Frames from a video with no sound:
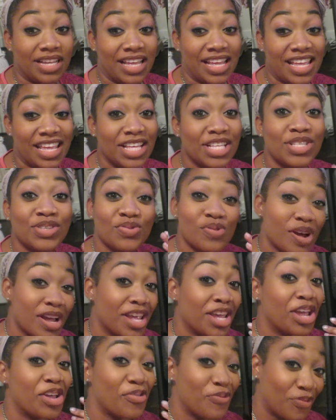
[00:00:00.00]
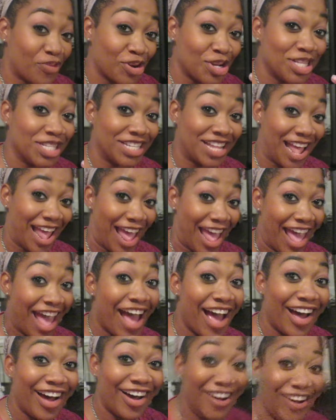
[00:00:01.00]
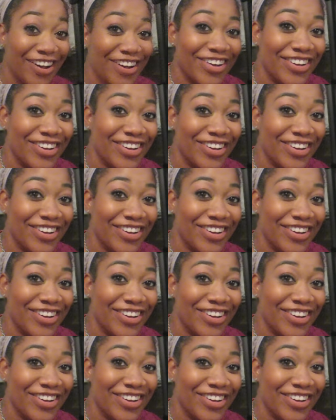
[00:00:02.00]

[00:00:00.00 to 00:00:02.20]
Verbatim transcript: and he swore he can freestyle.